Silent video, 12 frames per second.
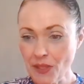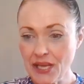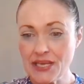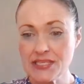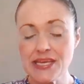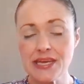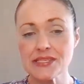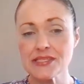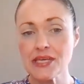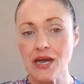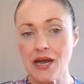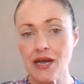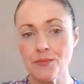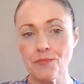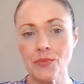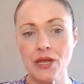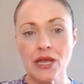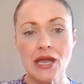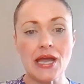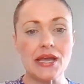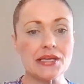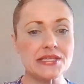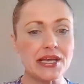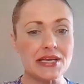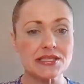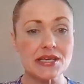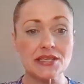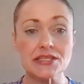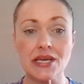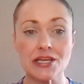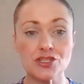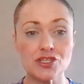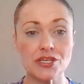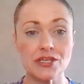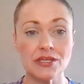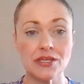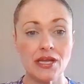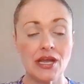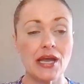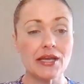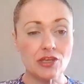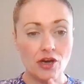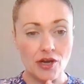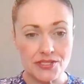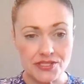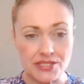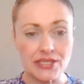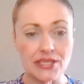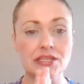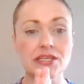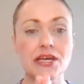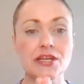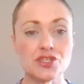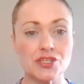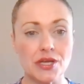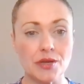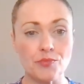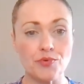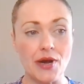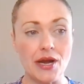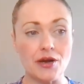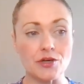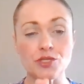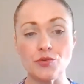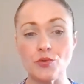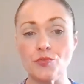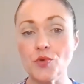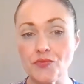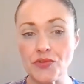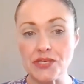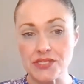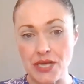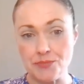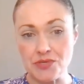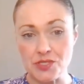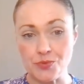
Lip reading: it takes time And it takes attention and constant intention and prayer to remove these types of